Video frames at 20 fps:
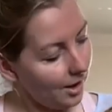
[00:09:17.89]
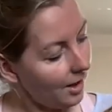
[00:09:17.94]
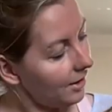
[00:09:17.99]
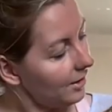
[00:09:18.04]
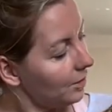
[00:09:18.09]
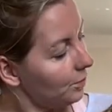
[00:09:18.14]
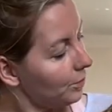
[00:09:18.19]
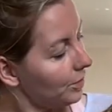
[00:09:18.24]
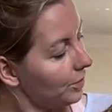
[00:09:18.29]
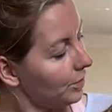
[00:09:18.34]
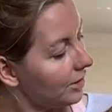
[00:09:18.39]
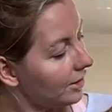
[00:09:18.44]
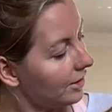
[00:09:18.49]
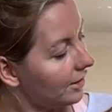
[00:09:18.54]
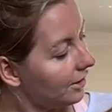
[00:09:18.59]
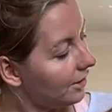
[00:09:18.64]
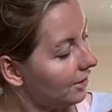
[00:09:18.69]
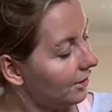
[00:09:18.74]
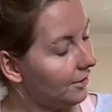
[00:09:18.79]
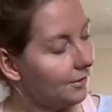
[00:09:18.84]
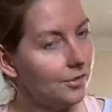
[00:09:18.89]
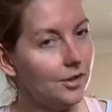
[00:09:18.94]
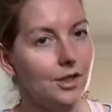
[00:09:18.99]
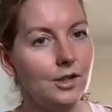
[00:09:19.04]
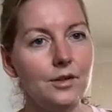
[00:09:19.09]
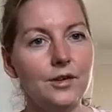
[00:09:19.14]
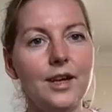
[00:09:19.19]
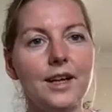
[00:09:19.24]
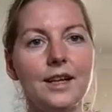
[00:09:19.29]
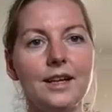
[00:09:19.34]
And then we're going to love
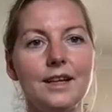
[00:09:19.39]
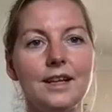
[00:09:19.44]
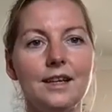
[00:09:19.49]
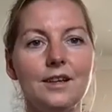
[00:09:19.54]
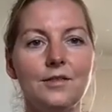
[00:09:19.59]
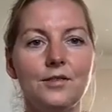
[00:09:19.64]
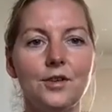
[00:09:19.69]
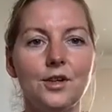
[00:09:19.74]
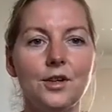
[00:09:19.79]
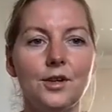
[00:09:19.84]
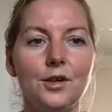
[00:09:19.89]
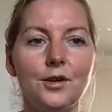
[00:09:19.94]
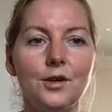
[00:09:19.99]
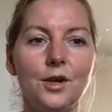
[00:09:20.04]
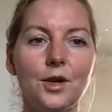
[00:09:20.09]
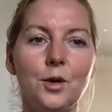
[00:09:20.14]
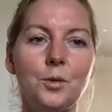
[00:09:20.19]
you and leave you.